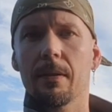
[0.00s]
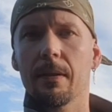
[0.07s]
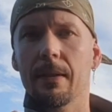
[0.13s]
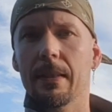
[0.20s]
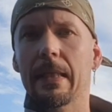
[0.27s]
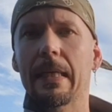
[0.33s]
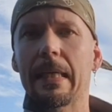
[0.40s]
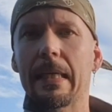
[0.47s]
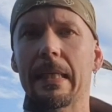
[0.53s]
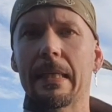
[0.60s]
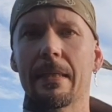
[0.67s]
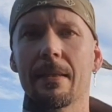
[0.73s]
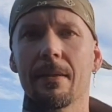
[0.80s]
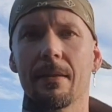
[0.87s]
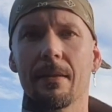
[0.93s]

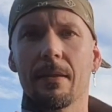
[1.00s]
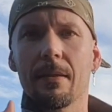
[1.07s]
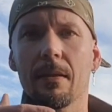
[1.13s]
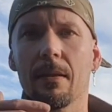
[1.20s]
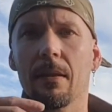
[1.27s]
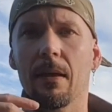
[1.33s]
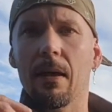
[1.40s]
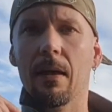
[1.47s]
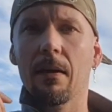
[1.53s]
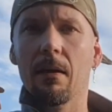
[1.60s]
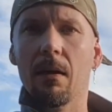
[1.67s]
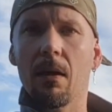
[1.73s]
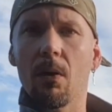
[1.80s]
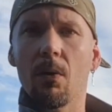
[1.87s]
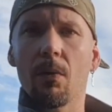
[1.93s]
seen and
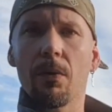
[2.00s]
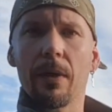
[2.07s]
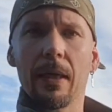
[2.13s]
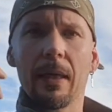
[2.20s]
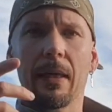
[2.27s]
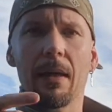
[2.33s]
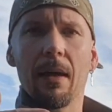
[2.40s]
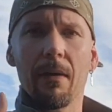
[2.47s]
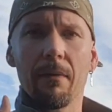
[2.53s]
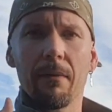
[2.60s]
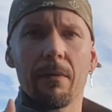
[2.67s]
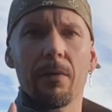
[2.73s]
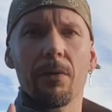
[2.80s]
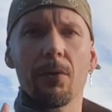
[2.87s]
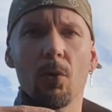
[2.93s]
how they have
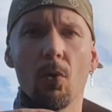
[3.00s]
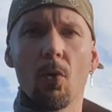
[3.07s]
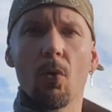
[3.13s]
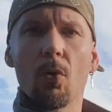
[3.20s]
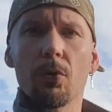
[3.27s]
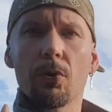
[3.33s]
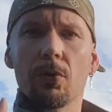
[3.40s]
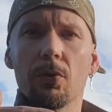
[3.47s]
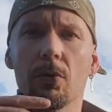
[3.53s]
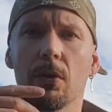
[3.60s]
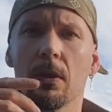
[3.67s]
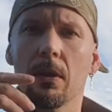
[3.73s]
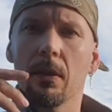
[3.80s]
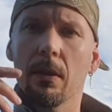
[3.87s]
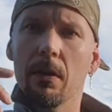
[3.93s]
thought
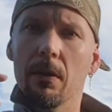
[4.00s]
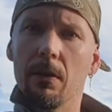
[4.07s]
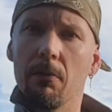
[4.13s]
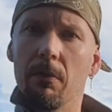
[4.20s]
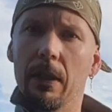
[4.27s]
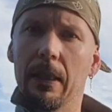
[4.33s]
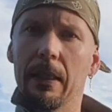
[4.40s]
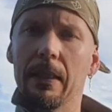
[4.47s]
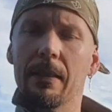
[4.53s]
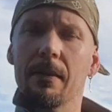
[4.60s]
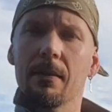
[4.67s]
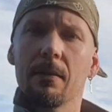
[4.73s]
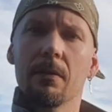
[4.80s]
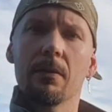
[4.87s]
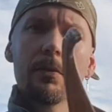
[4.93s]
the
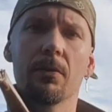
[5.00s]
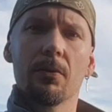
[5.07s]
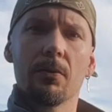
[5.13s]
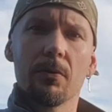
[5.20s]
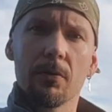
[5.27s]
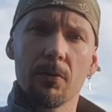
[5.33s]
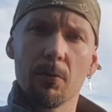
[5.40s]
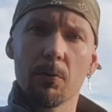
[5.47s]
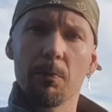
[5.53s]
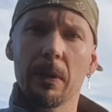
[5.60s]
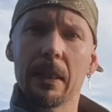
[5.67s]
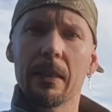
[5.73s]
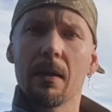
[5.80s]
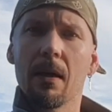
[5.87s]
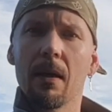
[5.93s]
release should
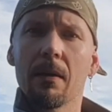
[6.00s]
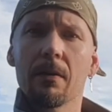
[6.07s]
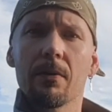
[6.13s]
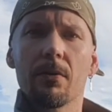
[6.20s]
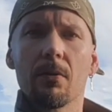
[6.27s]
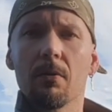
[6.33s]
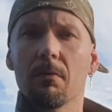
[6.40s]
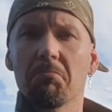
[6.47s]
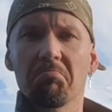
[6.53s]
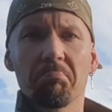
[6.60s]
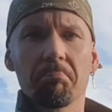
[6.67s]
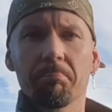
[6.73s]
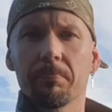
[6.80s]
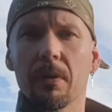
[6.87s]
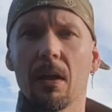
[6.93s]
be done. So
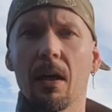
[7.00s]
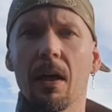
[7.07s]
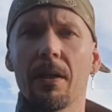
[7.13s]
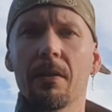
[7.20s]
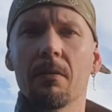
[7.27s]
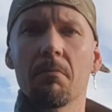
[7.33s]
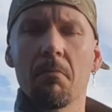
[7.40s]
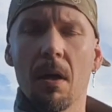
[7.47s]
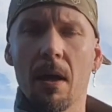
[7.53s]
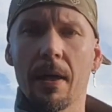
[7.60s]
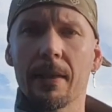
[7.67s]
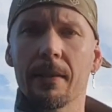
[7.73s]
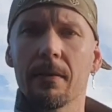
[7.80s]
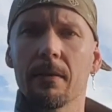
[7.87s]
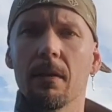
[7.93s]
I don't
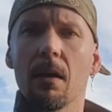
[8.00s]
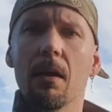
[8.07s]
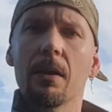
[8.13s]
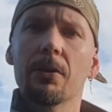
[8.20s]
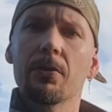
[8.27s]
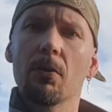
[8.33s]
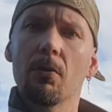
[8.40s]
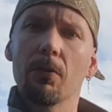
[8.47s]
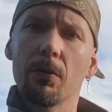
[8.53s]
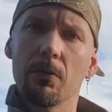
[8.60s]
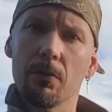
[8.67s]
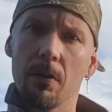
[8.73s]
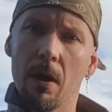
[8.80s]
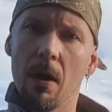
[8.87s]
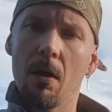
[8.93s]
mind. I show
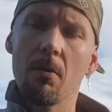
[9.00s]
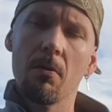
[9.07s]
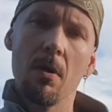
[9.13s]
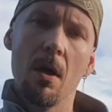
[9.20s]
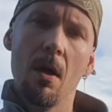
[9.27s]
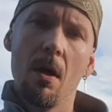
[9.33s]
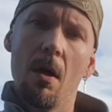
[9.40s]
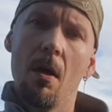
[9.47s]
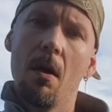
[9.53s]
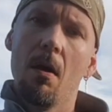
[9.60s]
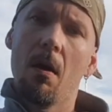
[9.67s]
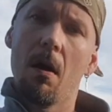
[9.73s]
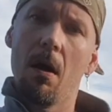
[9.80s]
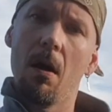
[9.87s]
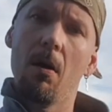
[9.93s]
you now
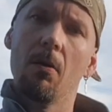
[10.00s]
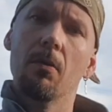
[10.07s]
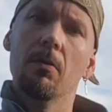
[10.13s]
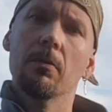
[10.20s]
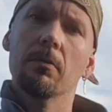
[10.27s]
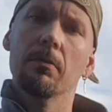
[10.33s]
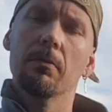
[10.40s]
how